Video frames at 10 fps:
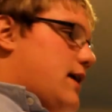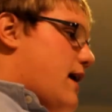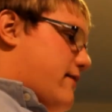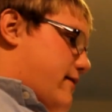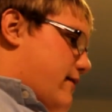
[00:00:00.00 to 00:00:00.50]

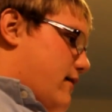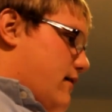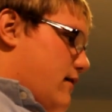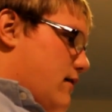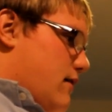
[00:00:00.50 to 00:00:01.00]
Yes.
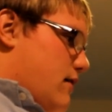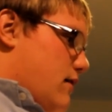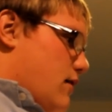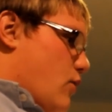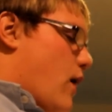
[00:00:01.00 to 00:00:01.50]

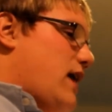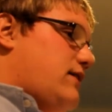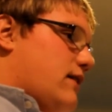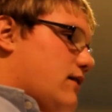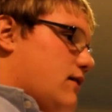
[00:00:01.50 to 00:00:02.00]

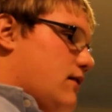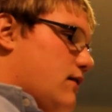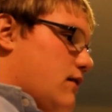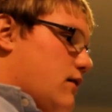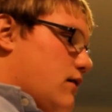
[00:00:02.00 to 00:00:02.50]
What? No,
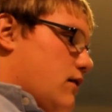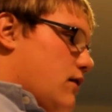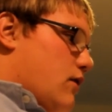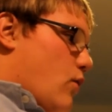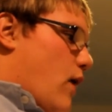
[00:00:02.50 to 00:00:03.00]
sir.
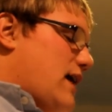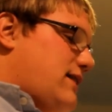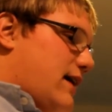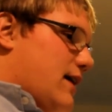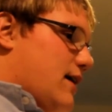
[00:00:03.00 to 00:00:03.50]

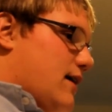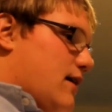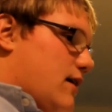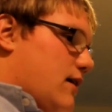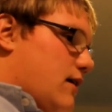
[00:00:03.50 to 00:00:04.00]
What?
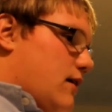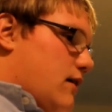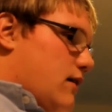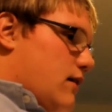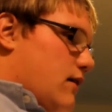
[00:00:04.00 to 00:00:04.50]
They
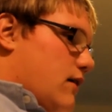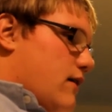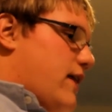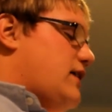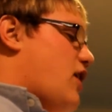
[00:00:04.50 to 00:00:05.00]
don't know.
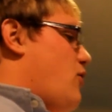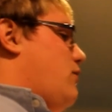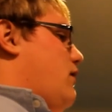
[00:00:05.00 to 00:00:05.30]
They don't.